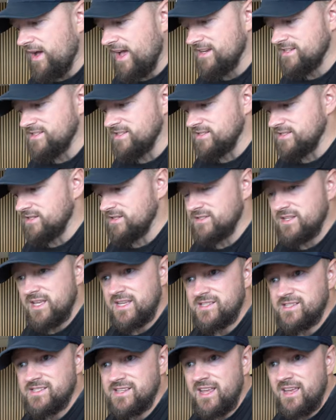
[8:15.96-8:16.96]
axis because they're
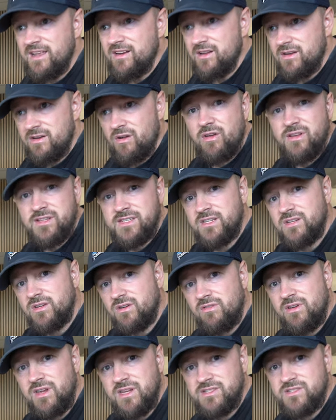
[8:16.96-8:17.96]
sitting at 90
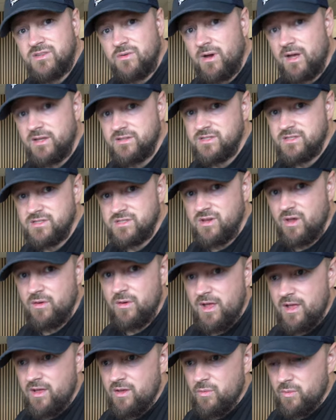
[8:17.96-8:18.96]
degrees to us. So
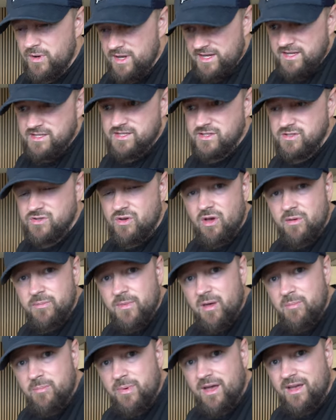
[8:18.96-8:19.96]
we need to time
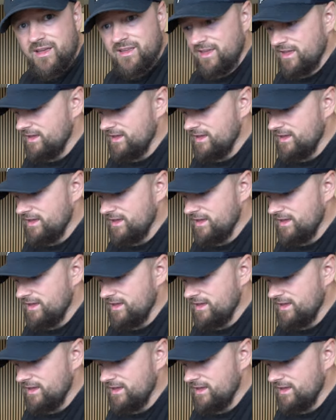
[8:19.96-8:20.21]
that back